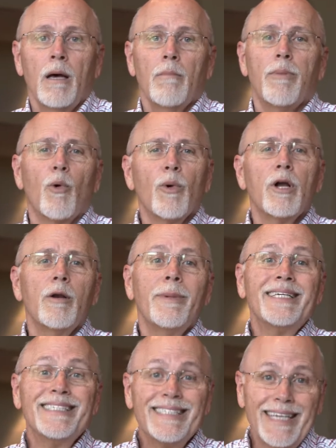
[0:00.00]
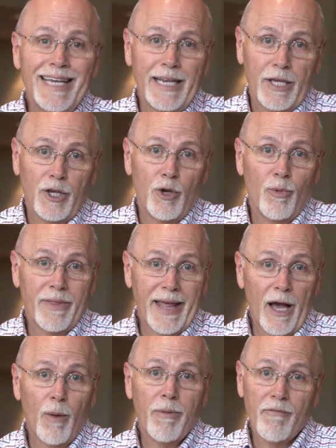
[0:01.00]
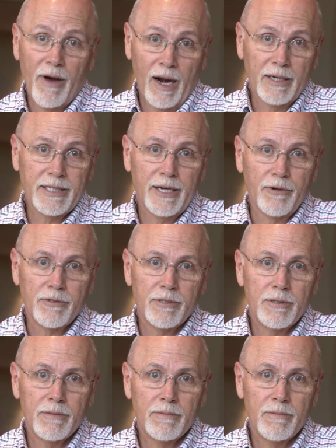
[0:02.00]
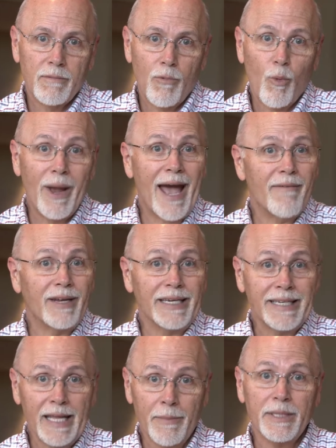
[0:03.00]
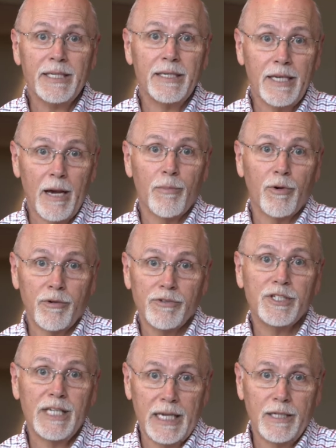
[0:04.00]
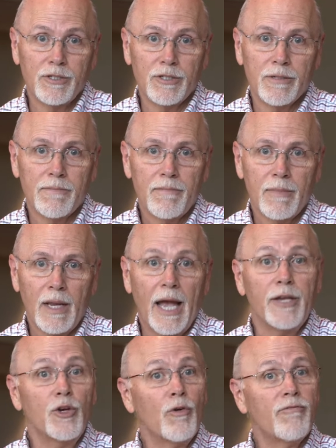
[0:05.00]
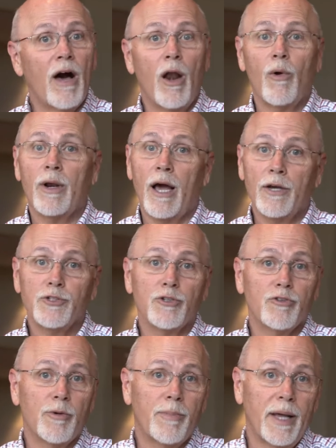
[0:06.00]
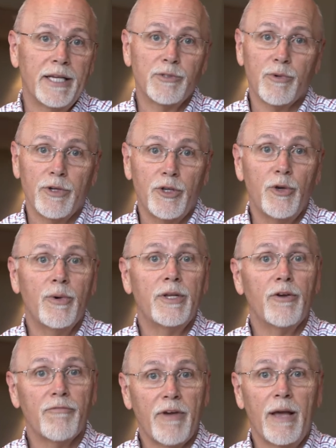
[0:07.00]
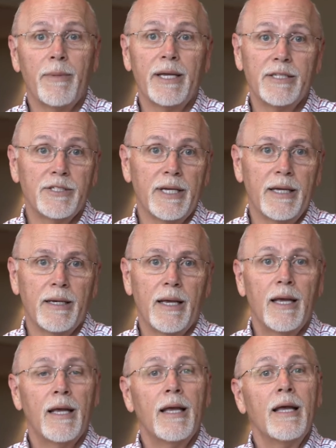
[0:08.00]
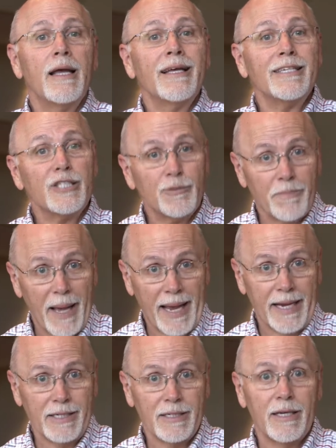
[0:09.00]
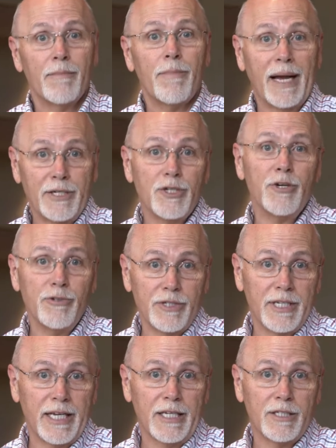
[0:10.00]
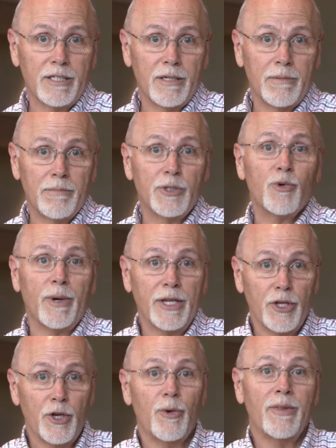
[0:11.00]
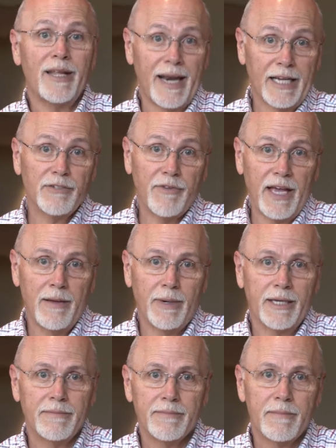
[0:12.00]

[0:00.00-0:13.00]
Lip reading: But we're going to be seating you with the help of volunteers. We have a limited number of seats, and you'll follow an usher to a place where you and your family can sit, spaced by 2 seats between you and the next family.